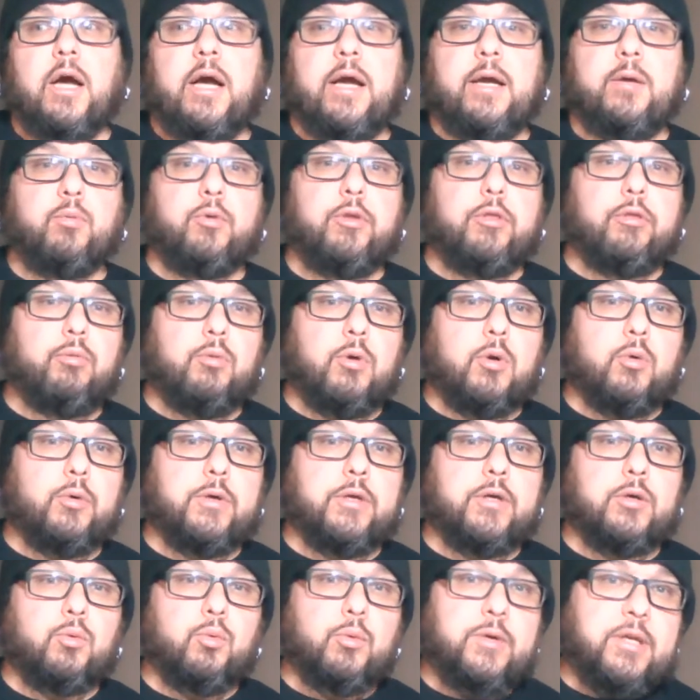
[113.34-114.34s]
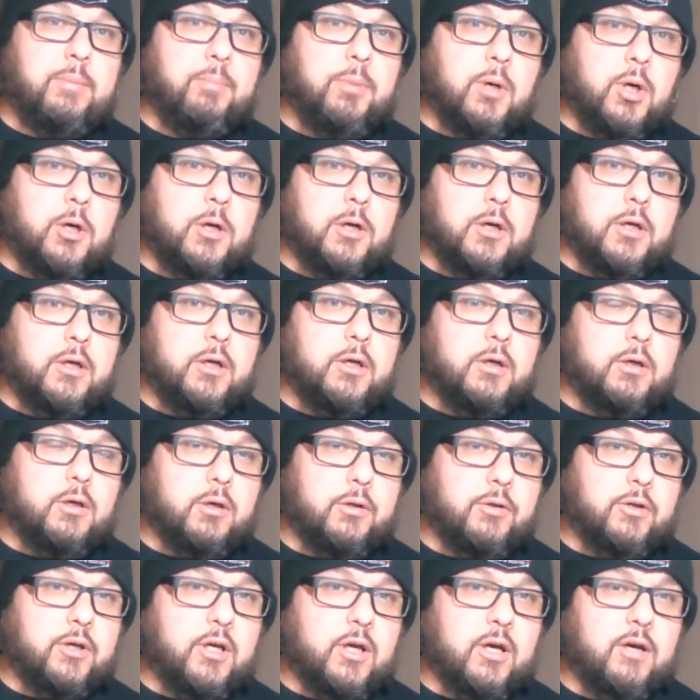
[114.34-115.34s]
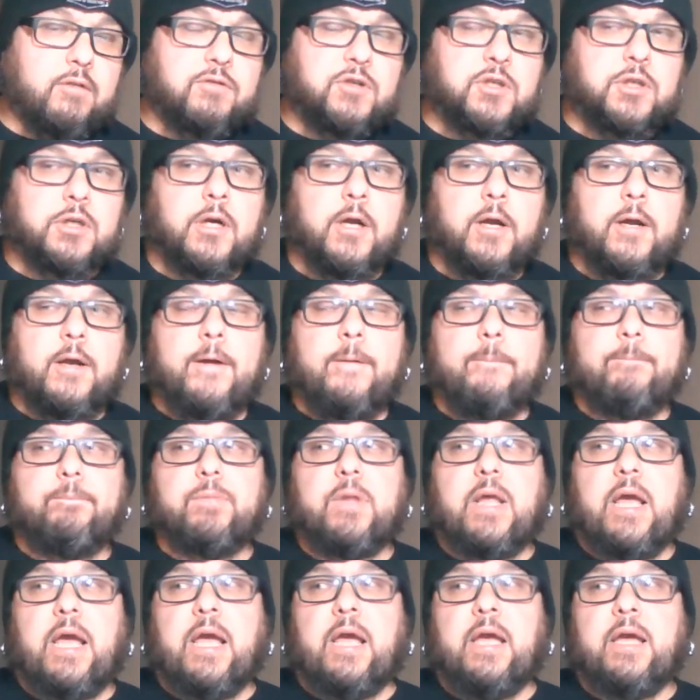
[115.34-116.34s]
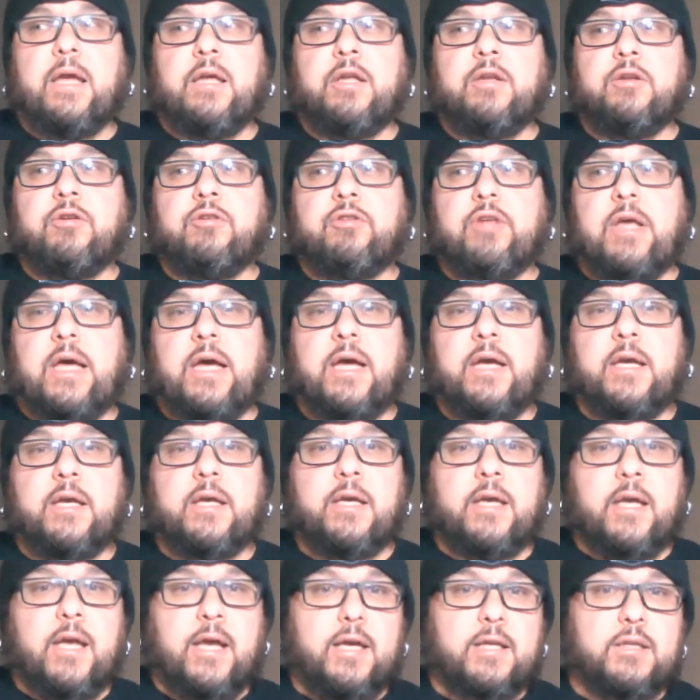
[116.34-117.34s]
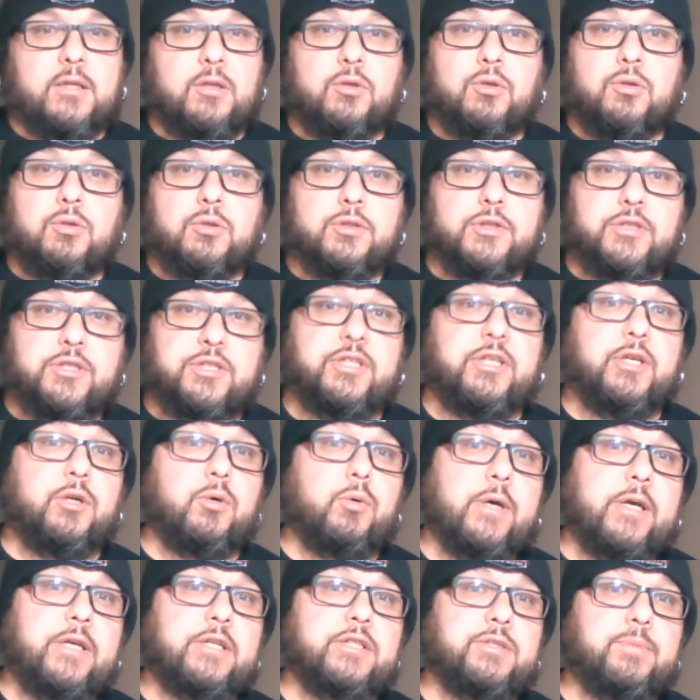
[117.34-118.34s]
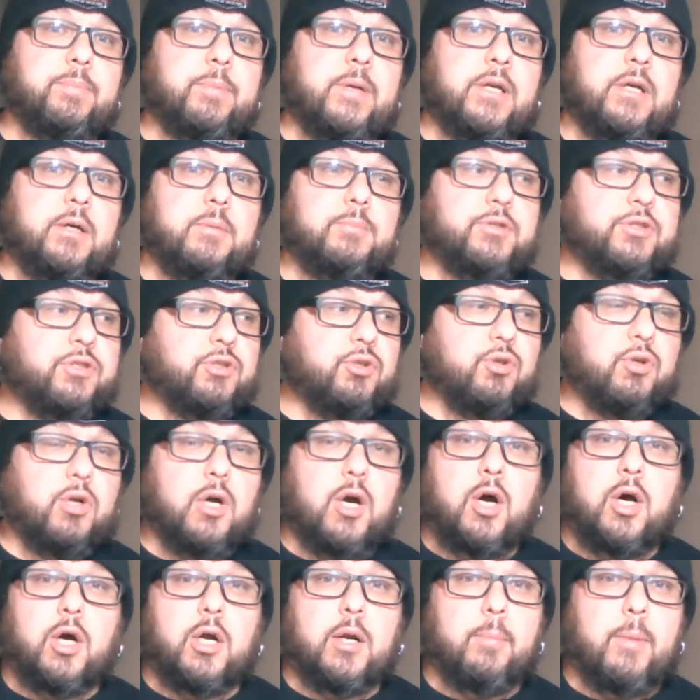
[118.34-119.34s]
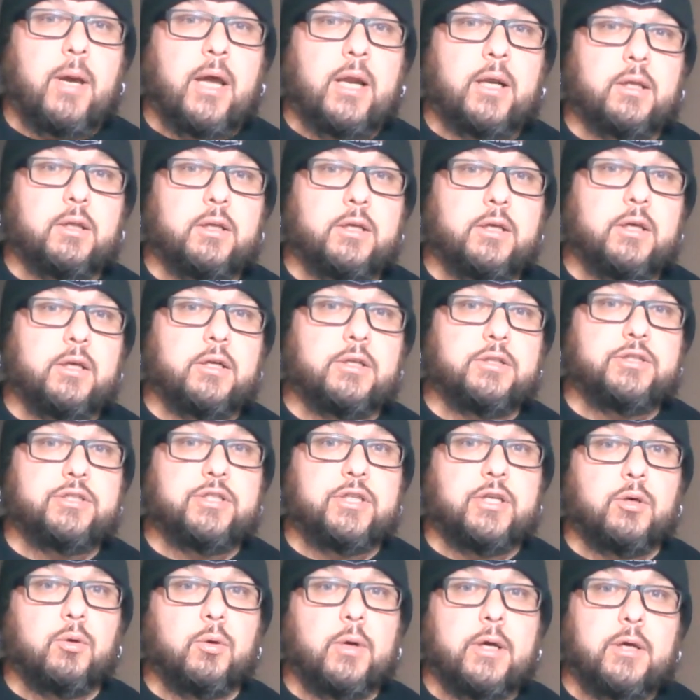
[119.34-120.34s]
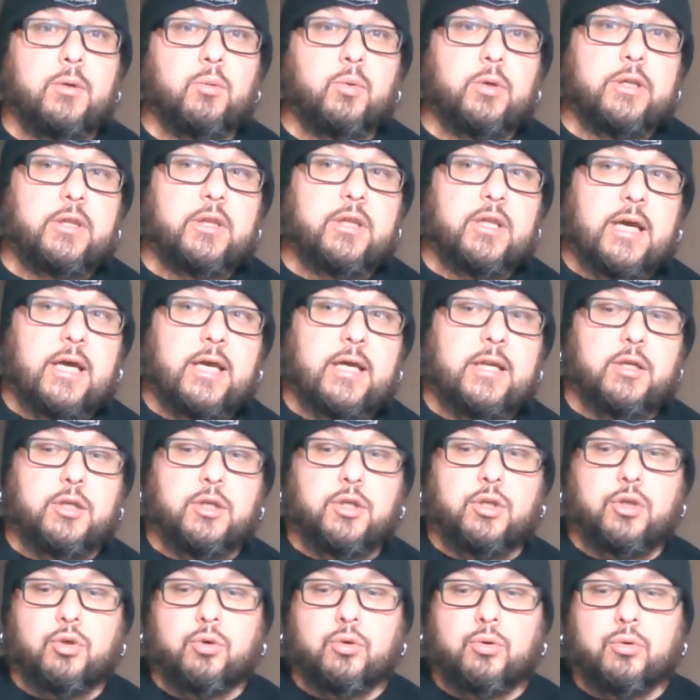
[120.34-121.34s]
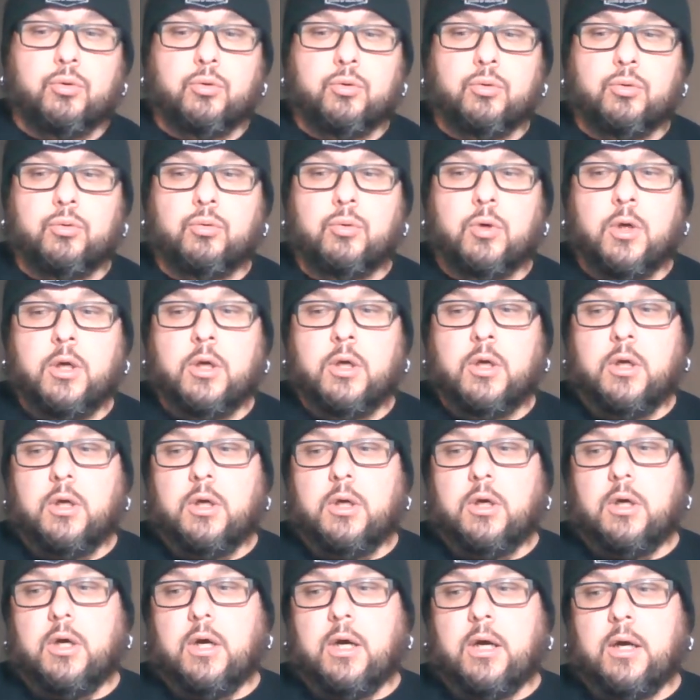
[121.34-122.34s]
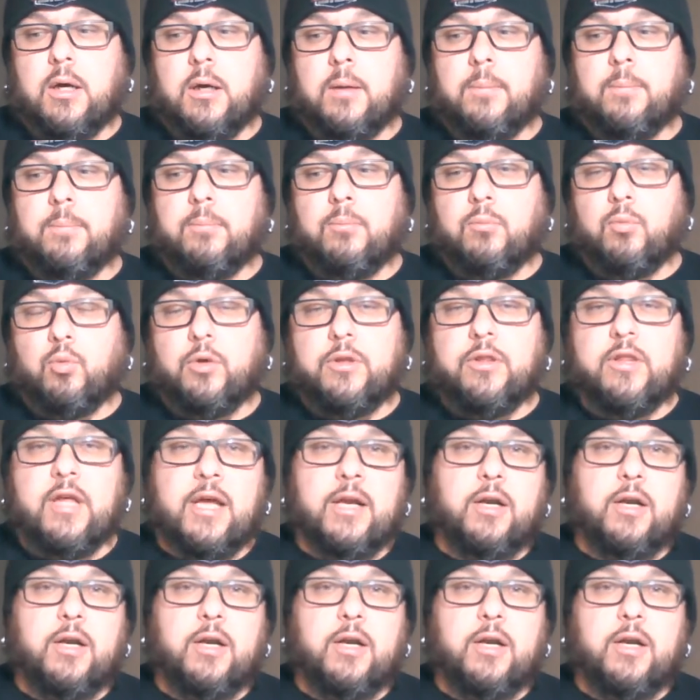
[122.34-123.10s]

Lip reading: I would throw in a rebark on the cover. And I had little COAs made up, so you'd automatically get a COA with that. You would